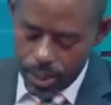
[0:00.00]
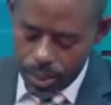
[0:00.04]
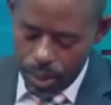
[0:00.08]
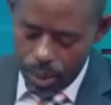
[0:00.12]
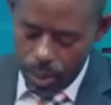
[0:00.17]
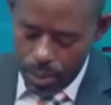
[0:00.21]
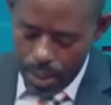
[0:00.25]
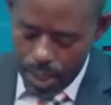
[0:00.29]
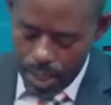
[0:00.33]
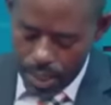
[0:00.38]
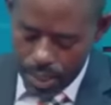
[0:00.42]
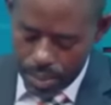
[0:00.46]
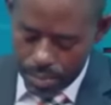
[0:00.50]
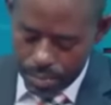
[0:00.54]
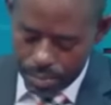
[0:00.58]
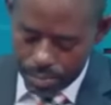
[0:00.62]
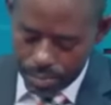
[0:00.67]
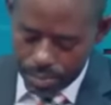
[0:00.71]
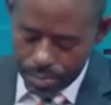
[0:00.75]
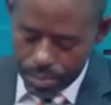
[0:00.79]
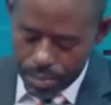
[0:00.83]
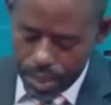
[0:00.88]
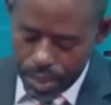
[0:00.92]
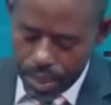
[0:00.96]
political party.
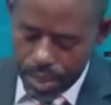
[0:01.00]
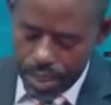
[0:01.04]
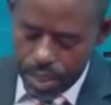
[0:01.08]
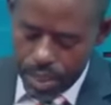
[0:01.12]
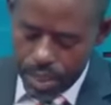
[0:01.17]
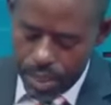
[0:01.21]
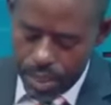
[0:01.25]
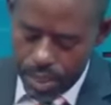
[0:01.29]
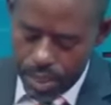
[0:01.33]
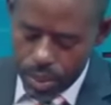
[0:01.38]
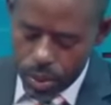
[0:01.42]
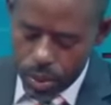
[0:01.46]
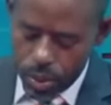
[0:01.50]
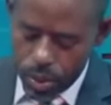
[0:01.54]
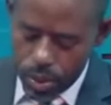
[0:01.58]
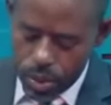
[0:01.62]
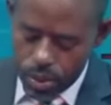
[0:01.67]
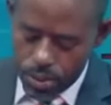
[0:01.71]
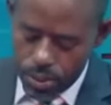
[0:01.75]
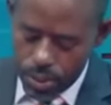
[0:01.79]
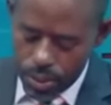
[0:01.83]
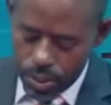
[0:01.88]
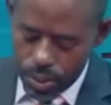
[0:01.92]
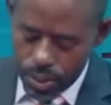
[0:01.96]
This
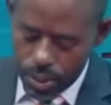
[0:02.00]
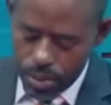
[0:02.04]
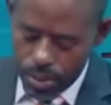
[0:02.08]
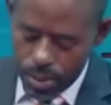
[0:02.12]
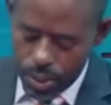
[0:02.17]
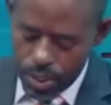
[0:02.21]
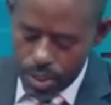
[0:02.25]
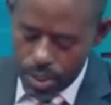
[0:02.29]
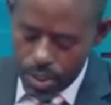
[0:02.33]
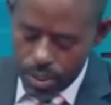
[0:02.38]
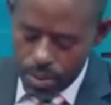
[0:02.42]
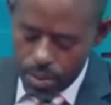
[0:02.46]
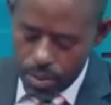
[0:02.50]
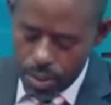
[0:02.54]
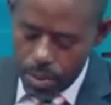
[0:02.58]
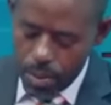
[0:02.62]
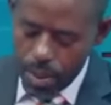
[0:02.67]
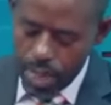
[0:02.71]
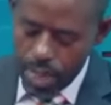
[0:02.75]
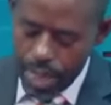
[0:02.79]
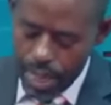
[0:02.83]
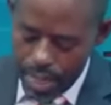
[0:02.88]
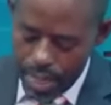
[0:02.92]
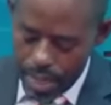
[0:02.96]
calls for Dr. Besigye to
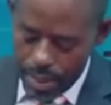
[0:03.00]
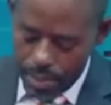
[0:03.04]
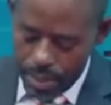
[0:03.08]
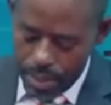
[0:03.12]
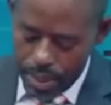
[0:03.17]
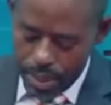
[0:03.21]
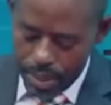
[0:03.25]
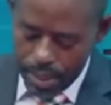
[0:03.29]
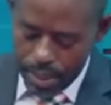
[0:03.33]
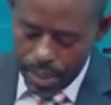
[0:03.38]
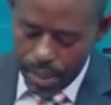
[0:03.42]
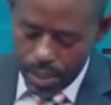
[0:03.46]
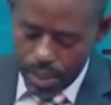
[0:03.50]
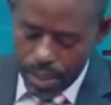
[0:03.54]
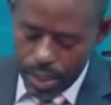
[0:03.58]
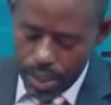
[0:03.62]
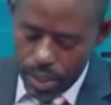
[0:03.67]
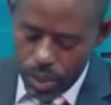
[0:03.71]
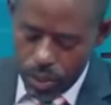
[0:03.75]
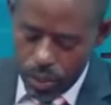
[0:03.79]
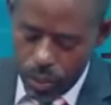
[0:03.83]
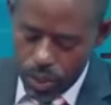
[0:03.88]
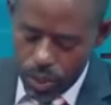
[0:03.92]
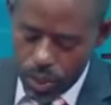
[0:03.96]
form another party,
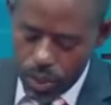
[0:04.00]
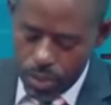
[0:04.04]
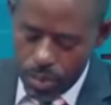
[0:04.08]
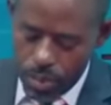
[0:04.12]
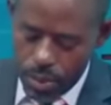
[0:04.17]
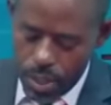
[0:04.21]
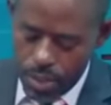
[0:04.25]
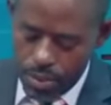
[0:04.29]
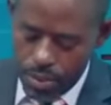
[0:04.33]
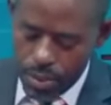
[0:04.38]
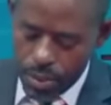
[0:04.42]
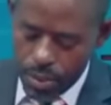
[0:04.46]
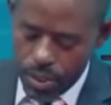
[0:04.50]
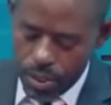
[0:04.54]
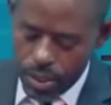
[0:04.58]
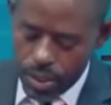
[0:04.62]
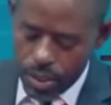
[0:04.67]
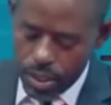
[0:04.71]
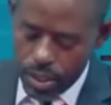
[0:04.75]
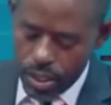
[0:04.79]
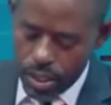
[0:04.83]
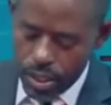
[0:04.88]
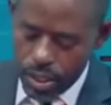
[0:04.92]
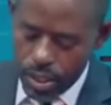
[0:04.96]
which will be
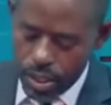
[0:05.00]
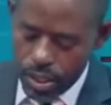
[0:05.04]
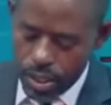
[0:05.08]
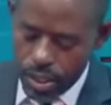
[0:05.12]
difficult,